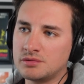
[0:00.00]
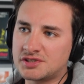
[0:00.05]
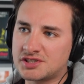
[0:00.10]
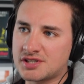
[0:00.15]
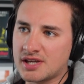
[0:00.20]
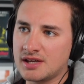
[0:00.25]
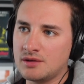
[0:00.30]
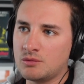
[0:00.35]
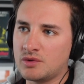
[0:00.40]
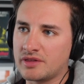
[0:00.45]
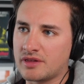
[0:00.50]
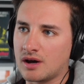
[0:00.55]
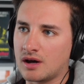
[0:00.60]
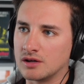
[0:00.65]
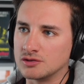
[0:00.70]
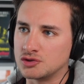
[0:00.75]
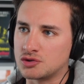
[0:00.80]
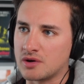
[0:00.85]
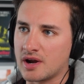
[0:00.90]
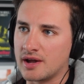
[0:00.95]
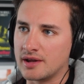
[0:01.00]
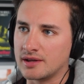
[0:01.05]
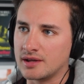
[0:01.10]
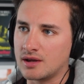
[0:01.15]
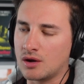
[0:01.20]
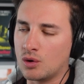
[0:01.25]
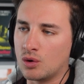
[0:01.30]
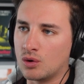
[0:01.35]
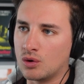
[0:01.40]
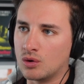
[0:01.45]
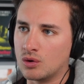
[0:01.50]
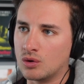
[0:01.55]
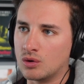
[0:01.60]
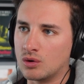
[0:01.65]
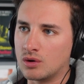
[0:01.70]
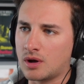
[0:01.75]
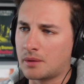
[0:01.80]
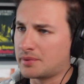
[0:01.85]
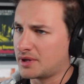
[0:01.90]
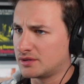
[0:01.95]
team with Andre,
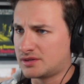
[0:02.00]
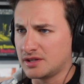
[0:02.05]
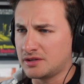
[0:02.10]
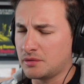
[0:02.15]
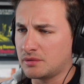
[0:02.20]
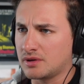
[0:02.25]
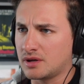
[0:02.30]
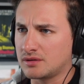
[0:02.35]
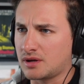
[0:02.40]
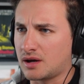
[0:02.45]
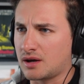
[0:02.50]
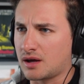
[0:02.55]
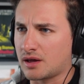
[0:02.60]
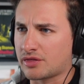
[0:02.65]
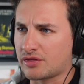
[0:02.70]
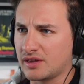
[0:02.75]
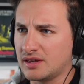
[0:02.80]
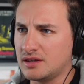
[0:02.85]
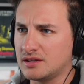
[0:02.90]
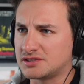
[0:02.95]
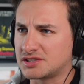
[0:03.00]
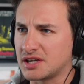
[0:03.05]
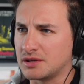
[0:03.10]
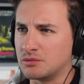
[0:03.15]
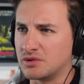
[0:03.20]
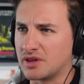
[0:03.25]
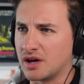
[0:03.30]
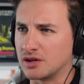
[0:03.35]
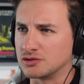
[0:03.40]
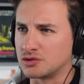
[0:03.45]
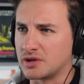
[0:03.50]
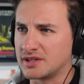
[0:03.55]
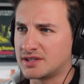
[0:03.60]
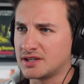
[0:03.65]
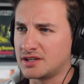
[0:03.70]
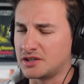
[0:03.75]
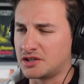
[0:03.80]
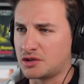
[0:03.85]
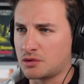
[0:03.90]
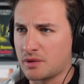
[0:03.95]
or uh, did you? I think you team with Andre. Did
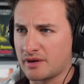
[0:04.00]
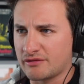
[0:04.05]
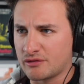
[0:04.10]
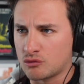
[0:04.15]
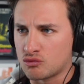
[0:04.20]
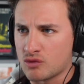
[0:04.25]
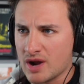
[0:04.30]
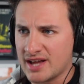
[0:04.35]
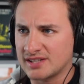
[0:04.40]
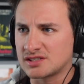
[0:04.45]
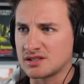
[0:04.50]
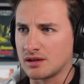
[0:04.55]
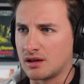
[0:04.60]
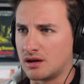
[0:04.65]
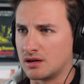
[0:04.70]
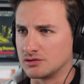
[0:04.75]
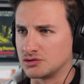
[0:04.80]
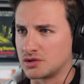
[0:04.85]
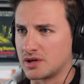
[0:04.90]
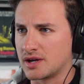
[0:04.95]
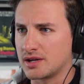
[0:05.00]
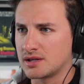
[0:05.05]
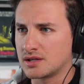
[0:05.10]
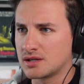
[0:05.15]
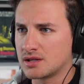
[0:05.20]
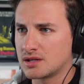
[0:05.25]
you? Did you ever wrestle Andre?